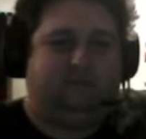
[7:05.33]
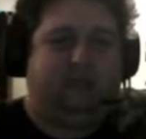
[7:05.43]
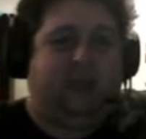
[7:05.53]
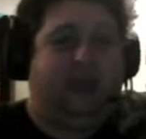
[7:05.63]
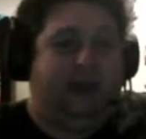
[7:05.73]

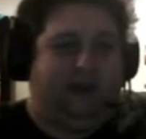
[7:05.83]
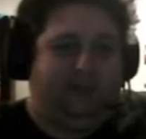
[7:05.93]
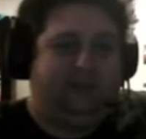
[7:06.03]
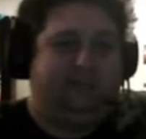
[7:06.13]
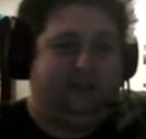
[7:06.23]
Hal
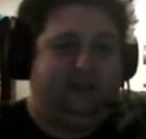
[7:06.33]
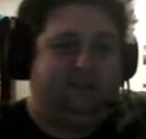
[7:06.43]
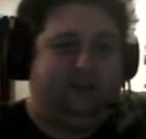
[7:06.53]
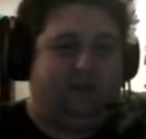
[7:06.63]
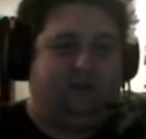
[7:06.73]
is gonna get
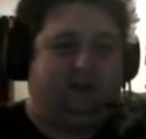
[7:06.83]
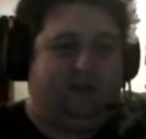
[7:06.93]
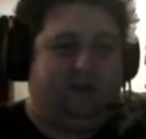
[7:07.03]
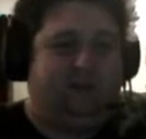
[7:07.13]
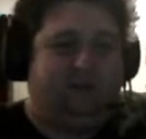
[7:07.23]
my unsung
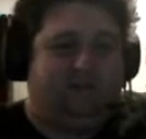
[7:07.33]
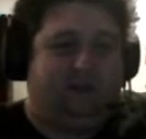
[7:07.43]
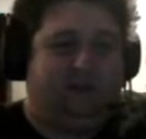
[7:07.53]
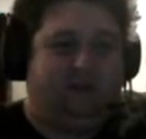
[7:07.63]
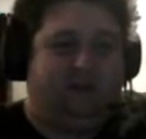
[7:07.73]
hero so
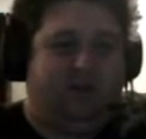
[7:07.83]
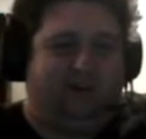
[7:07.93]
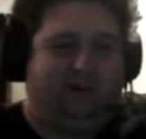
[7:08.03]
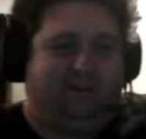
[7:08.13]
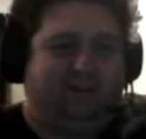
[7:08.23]
who's
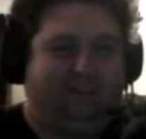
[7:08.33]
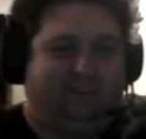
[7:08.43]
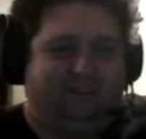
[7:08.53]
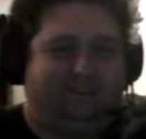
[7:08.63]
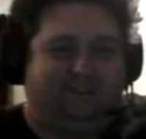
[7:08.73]
award.
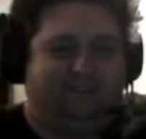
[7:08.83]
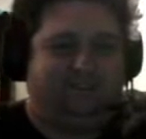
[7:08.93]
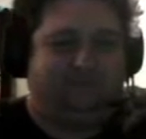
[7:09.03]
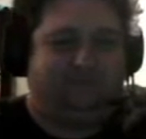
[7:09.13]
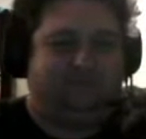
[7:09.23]
Dan?
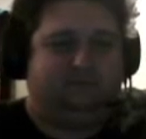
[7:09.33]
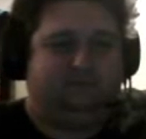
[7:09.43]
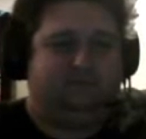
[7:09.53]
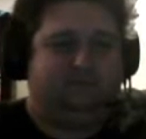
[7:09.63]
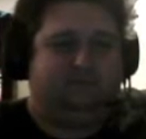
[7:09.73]

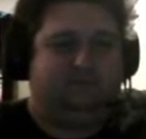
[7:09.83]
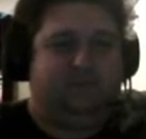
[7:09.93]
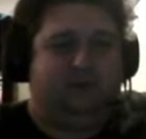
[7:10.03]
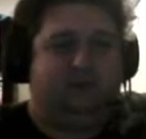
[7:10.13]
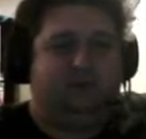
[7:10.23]

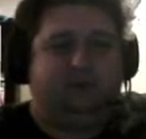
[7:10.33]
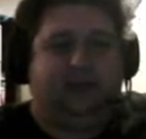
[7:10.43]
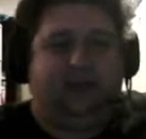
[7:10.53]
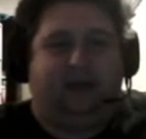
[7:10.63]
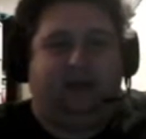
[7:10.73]
Oh,
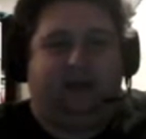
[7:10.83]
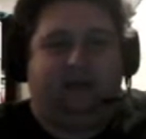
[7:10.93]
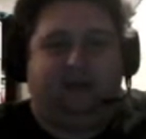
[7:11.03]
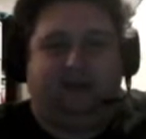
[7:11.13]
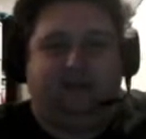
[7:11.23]
Dan.
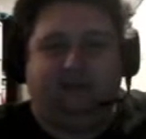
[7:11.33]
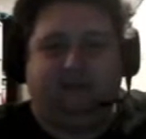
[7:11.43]
Uh,